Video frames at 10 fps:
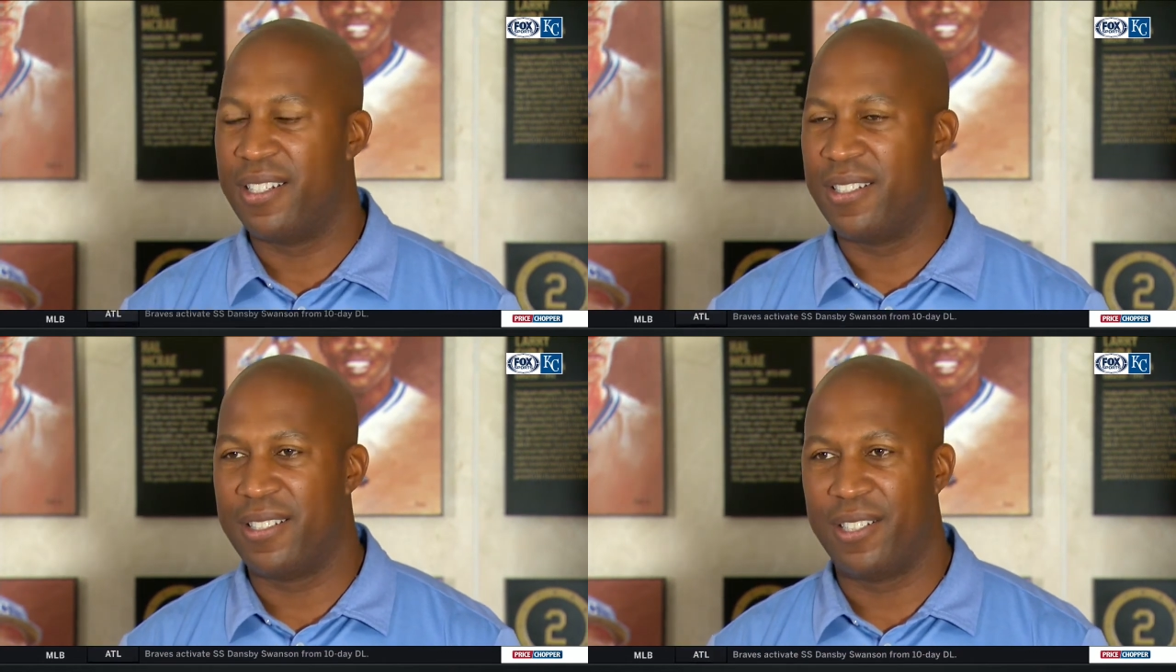
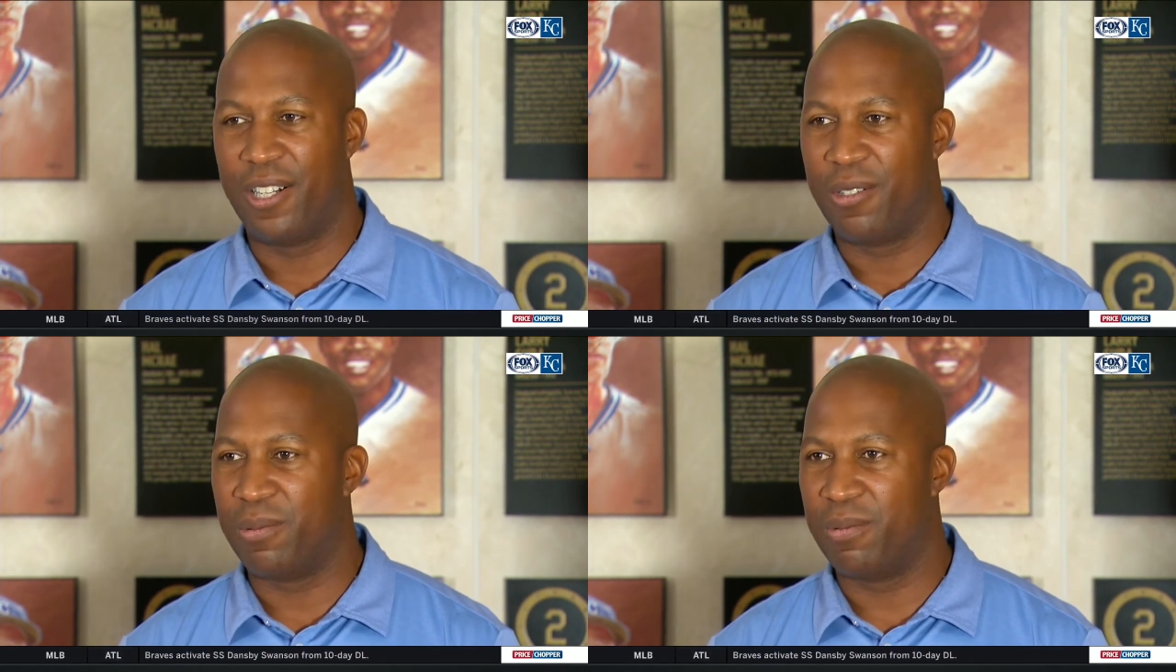you
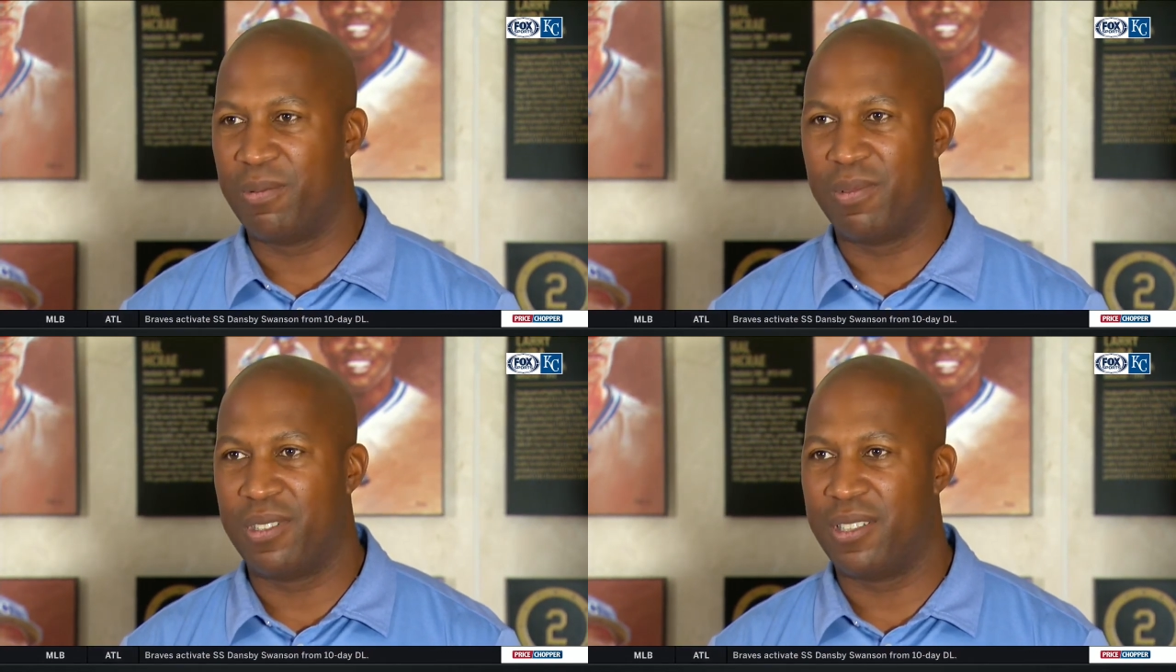know,
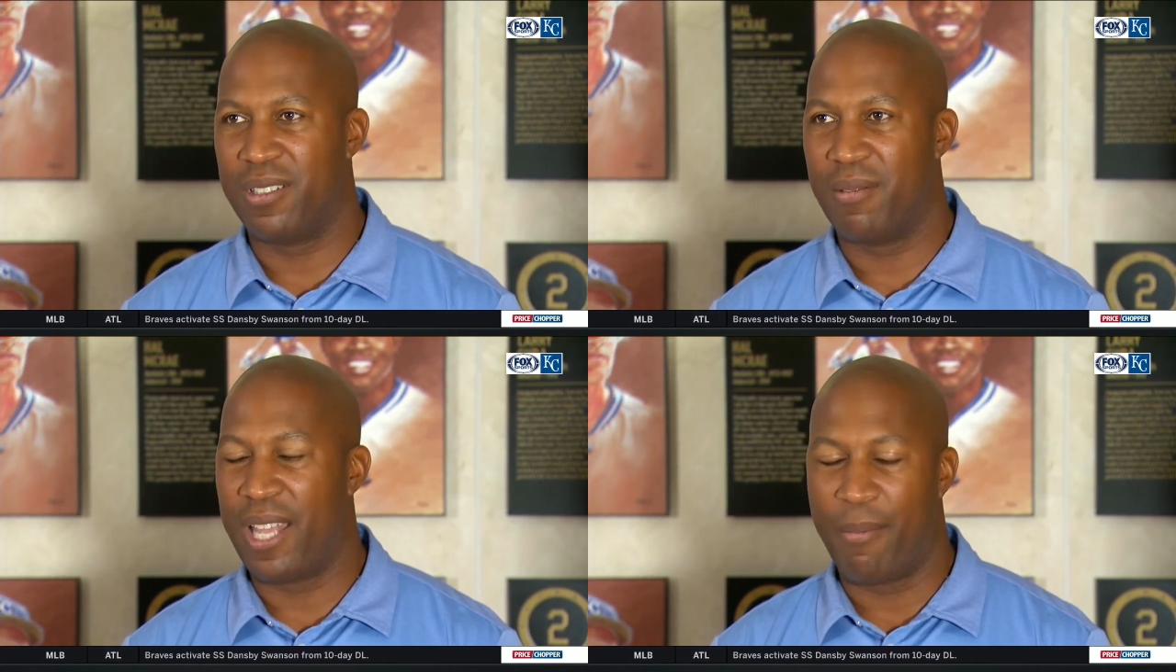
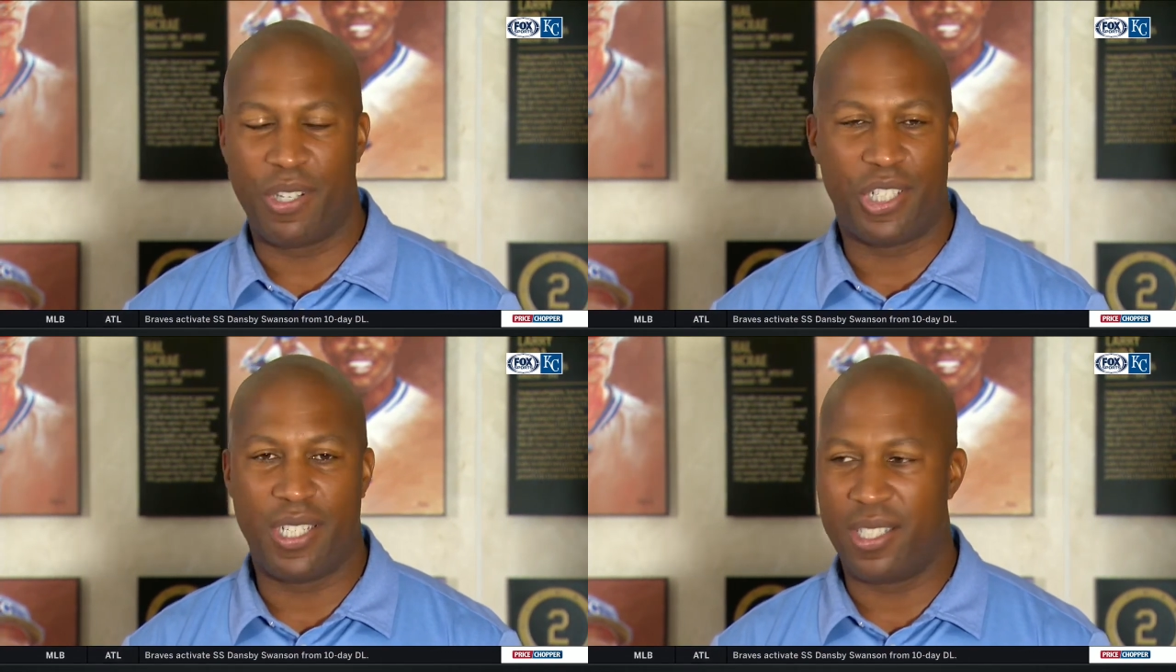that
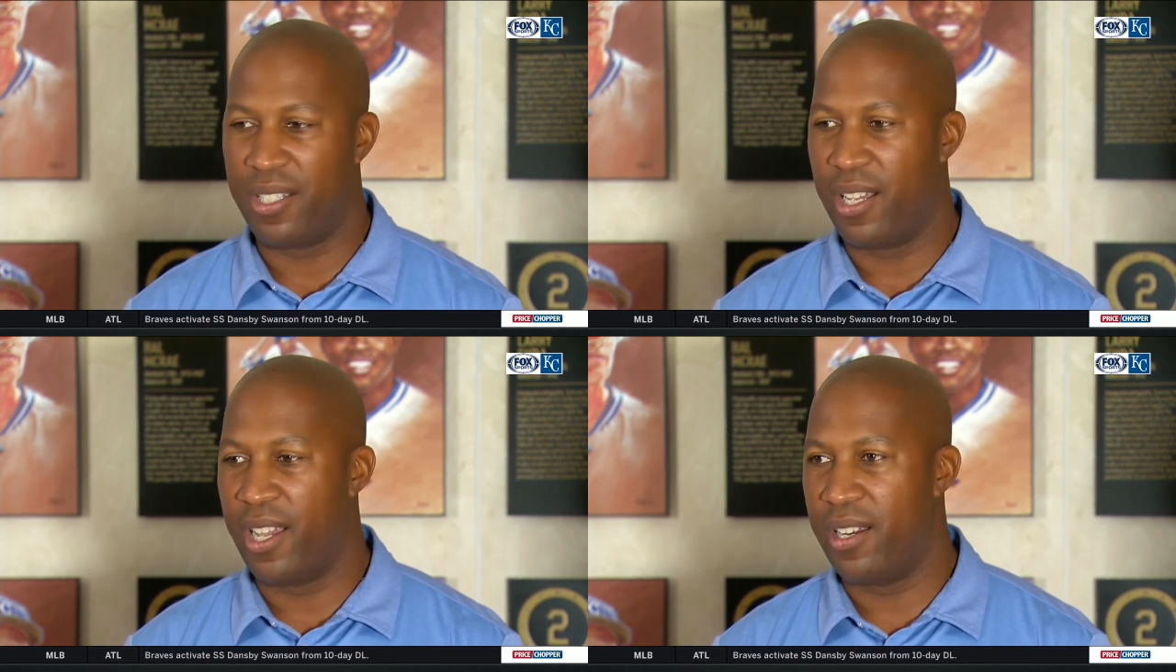much easy.
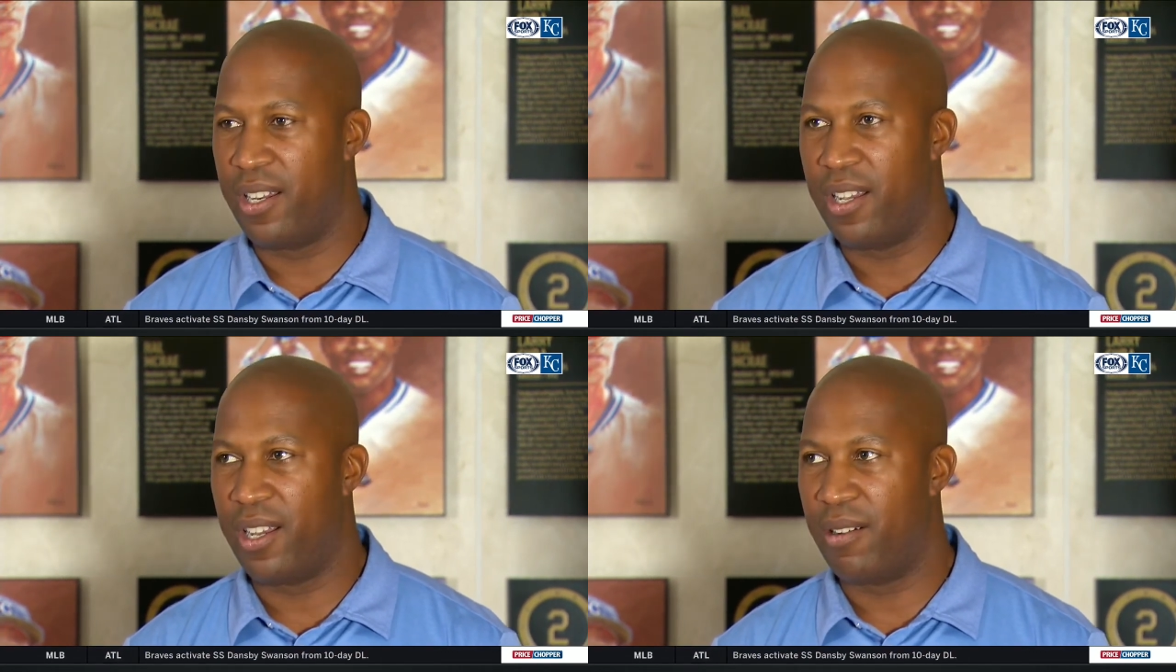And
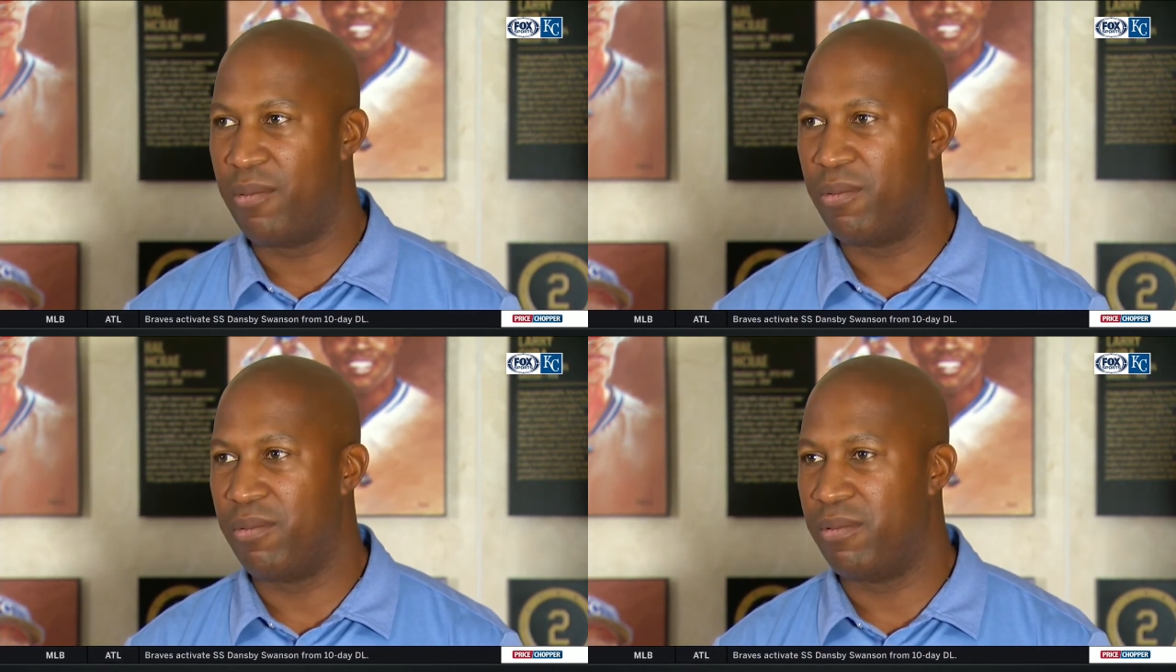
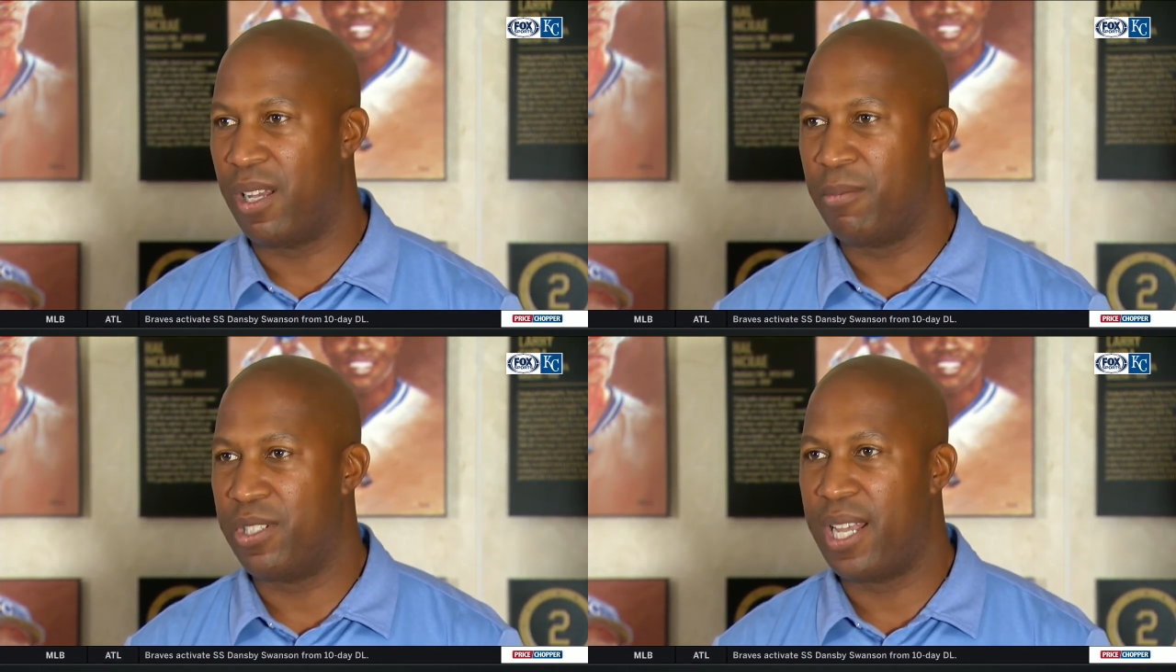
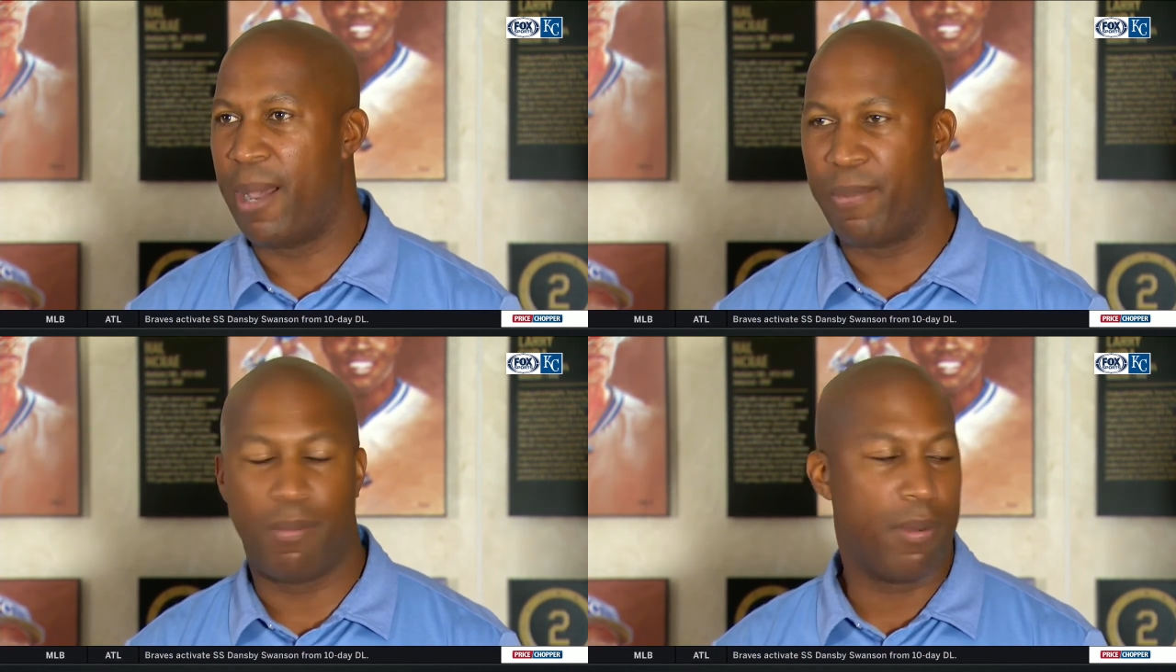I'm just
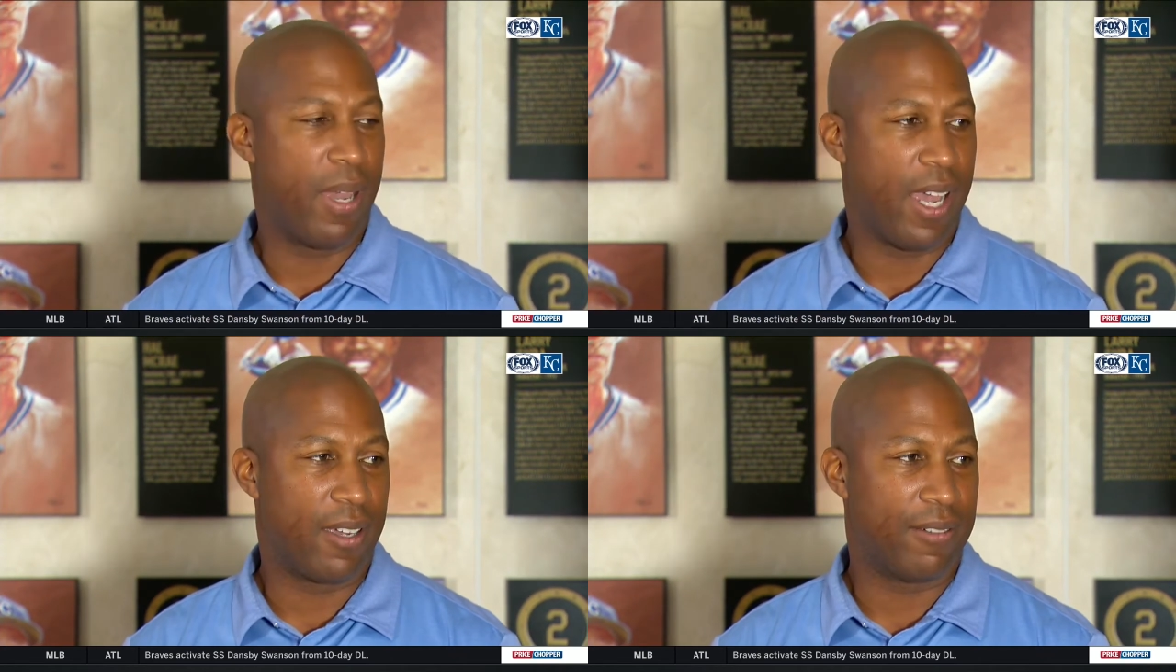happy to be back.